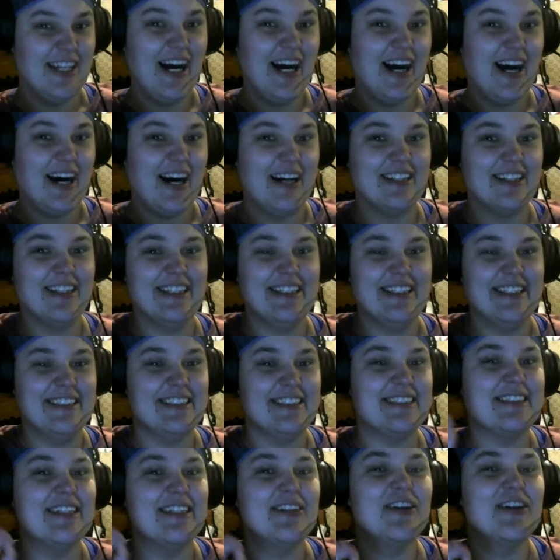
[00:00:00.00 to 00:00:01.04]
not, is
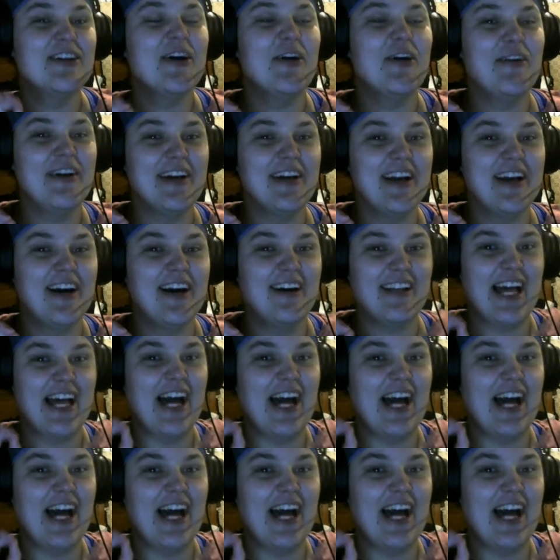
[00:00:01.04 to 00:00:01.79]
still going on.